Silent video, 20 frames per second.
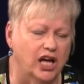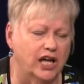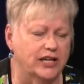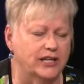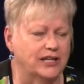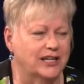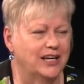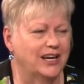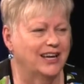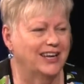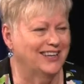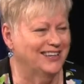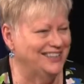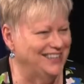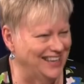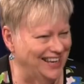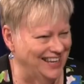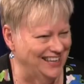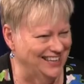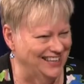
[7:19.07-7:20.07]
that. Yeah,
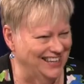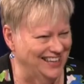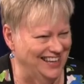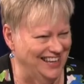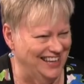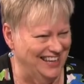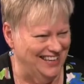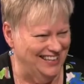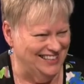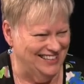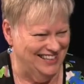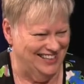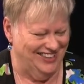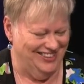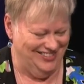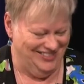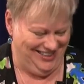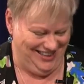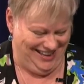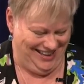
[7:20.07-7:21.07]
don't do that.
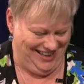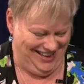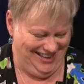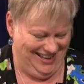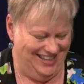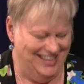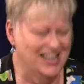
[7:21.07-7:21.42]
Don't do that.